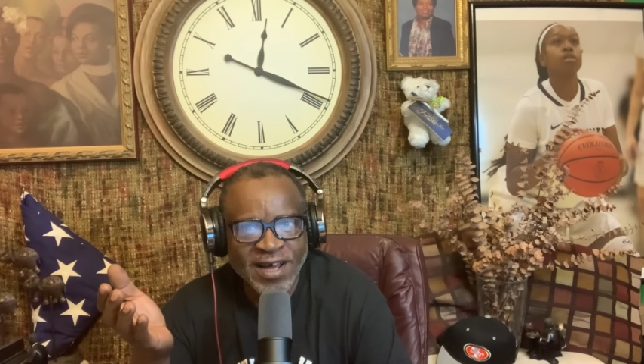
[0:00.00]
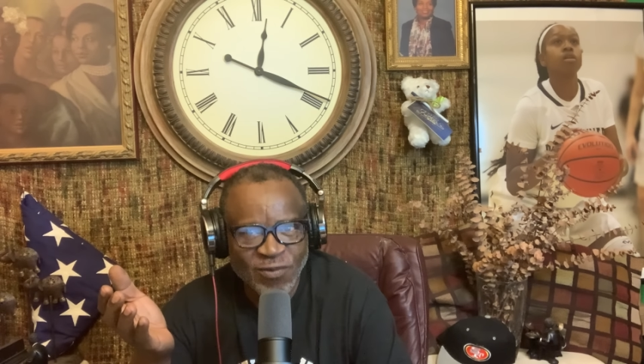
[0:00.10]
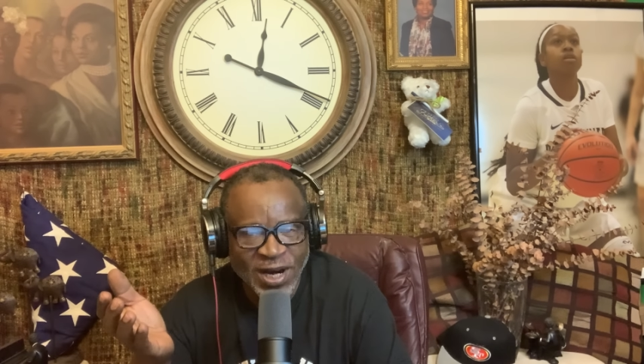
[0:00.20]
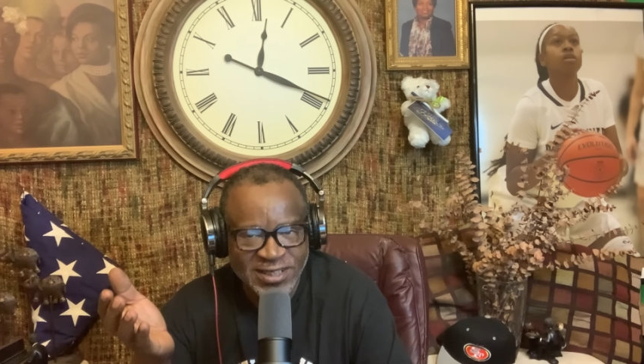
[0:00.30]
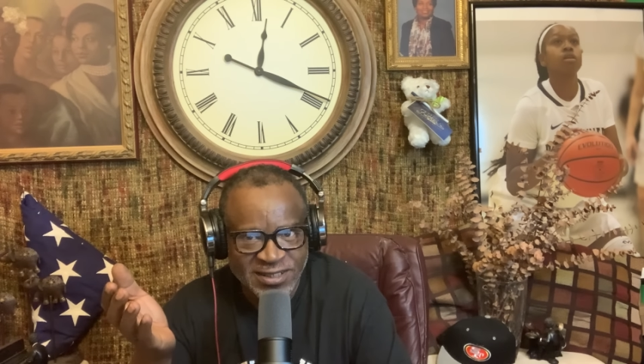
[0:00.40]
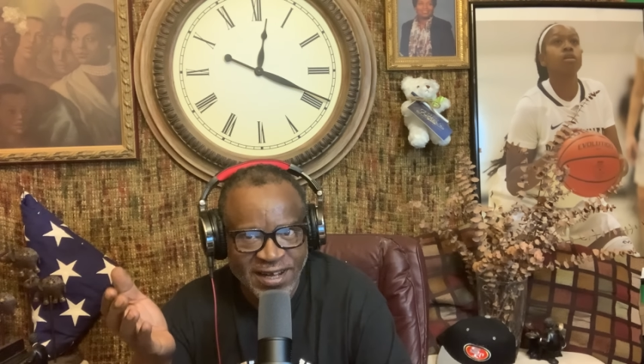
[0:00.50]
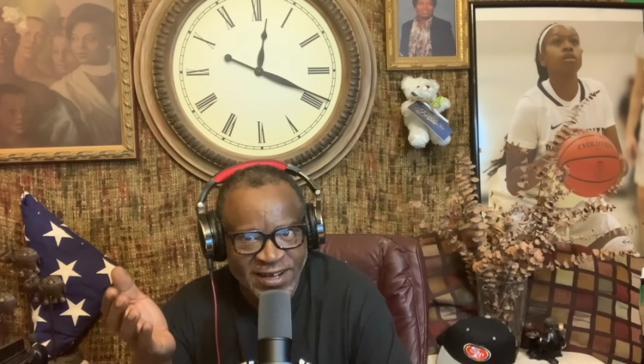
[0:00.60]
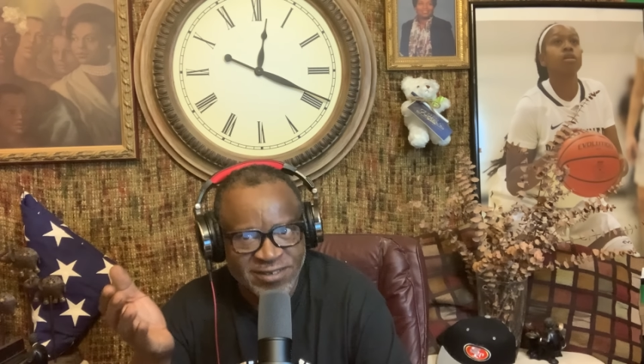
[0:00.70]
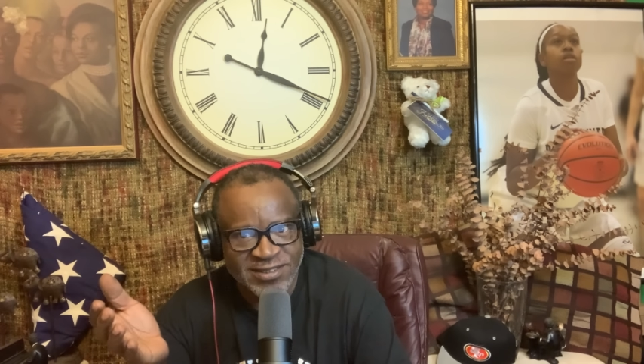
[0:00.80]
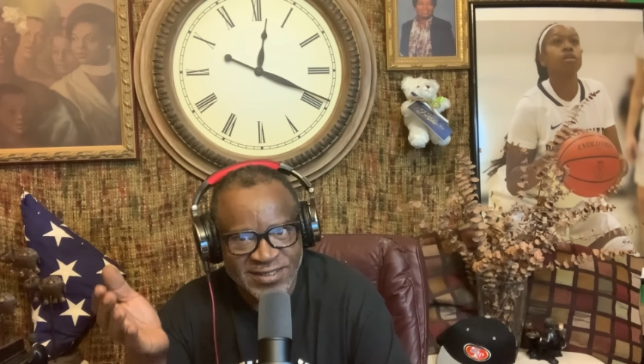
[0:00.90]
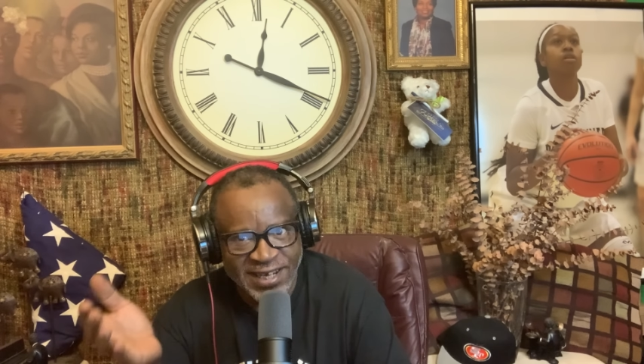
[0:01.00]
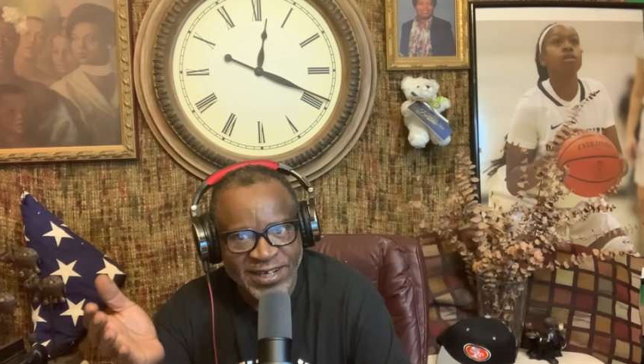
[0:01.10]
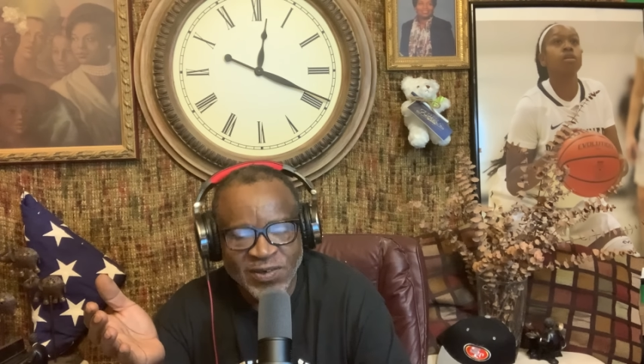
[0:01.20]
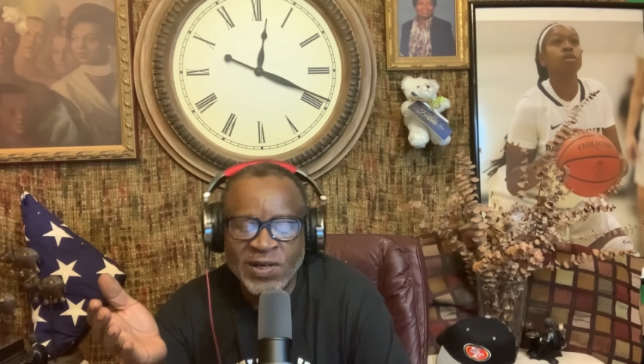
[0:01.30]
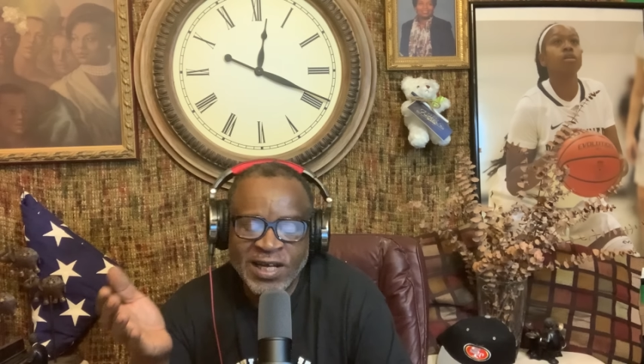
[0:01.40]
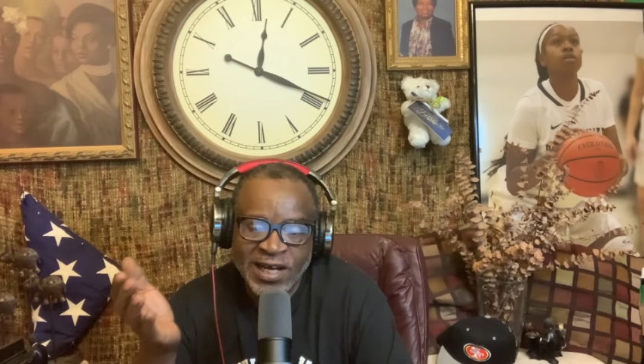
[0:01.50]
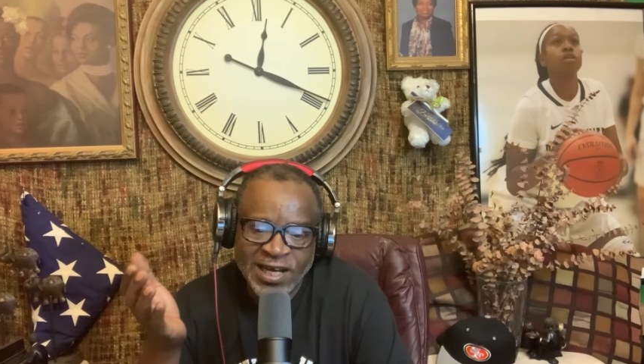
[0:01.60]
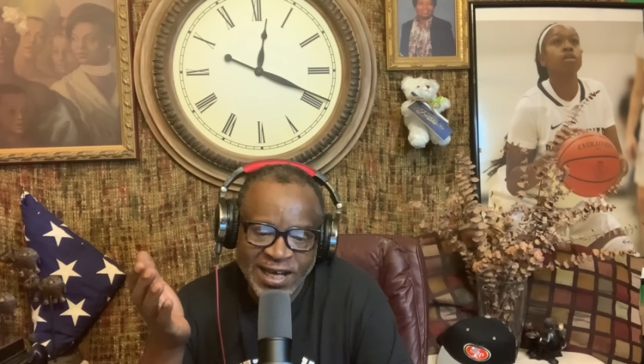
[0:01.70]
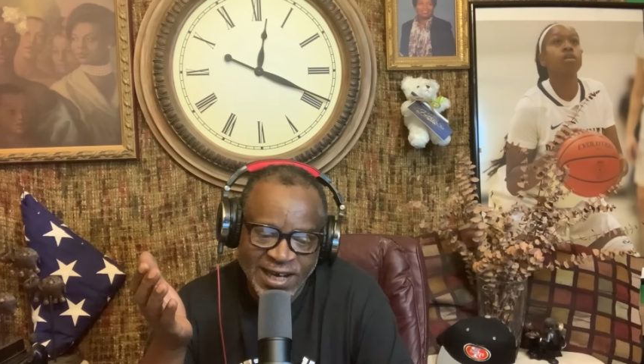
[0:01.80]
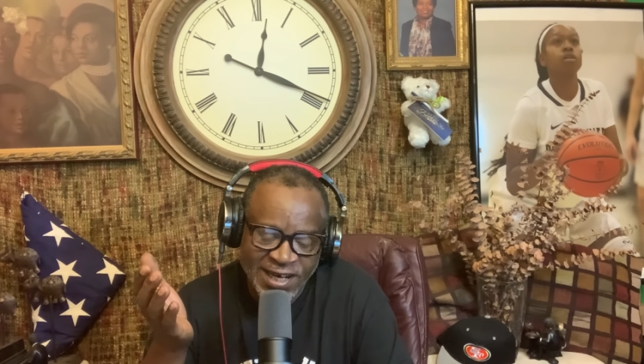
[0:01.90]
when I say here's the deal,
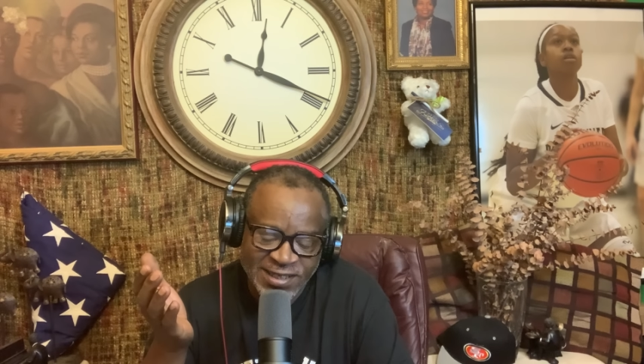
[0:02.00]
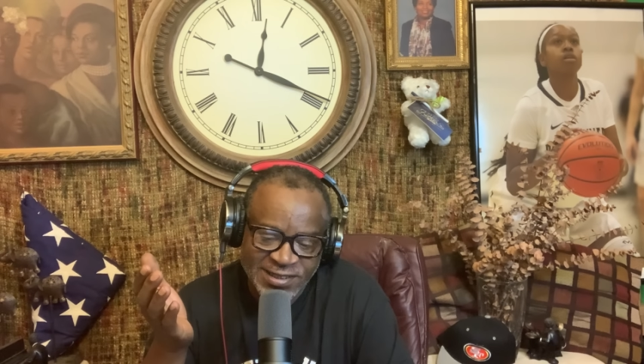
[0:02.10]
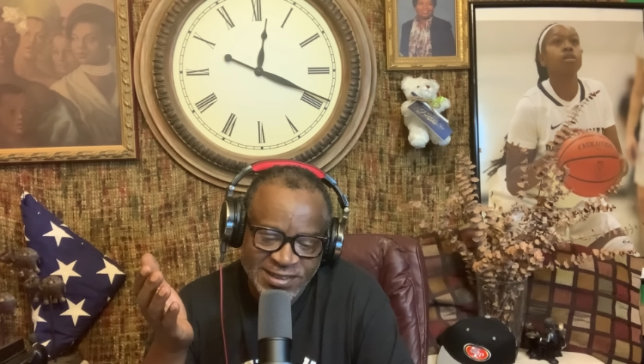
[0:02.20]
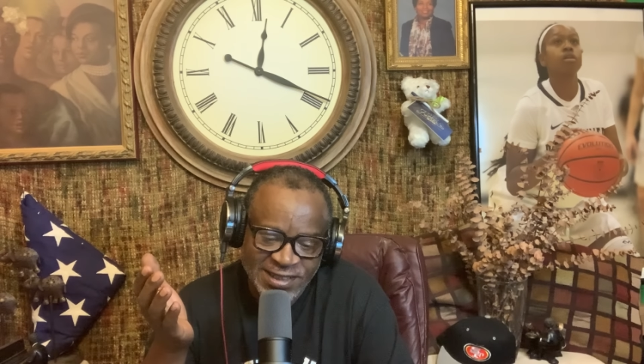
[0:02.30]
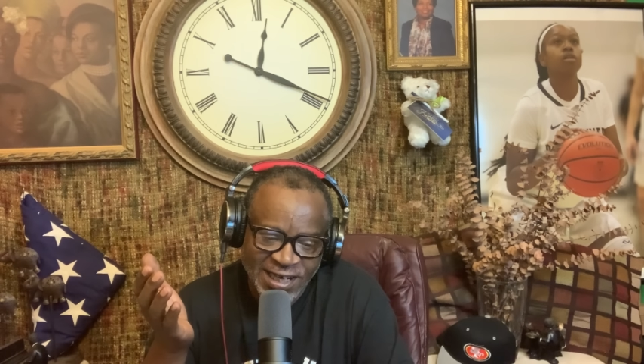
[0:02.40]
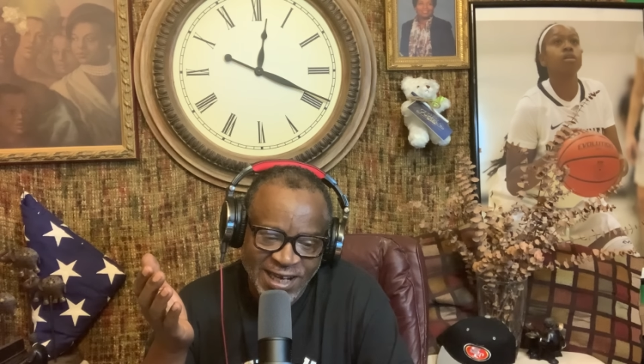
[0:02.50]
is